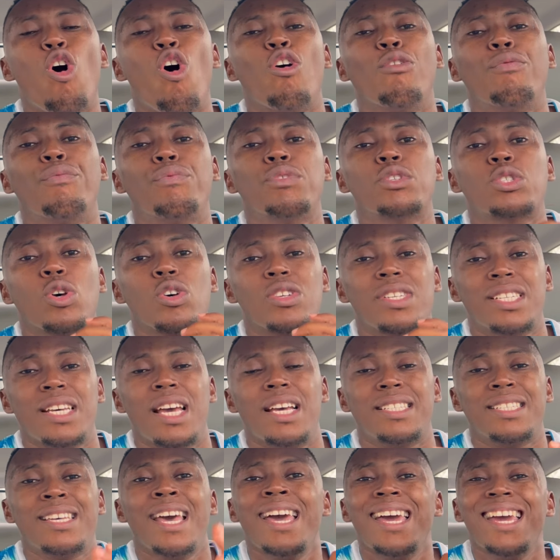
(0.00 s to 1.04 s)
of
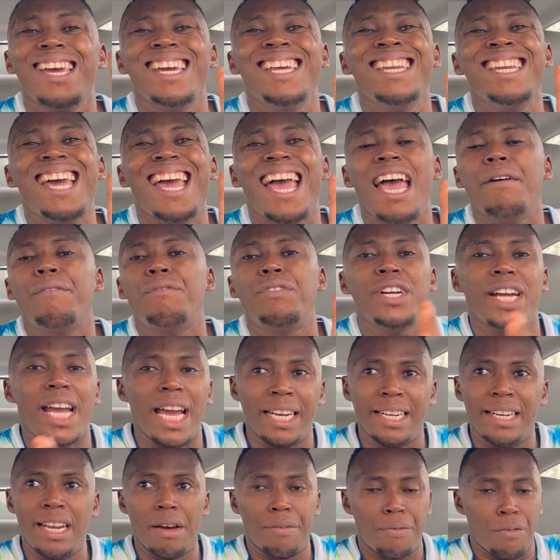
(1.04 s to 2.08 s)
success in every
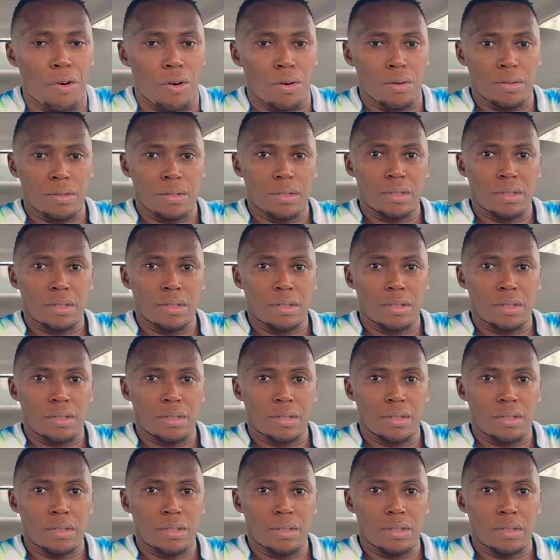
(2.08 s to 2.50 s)
endeavor.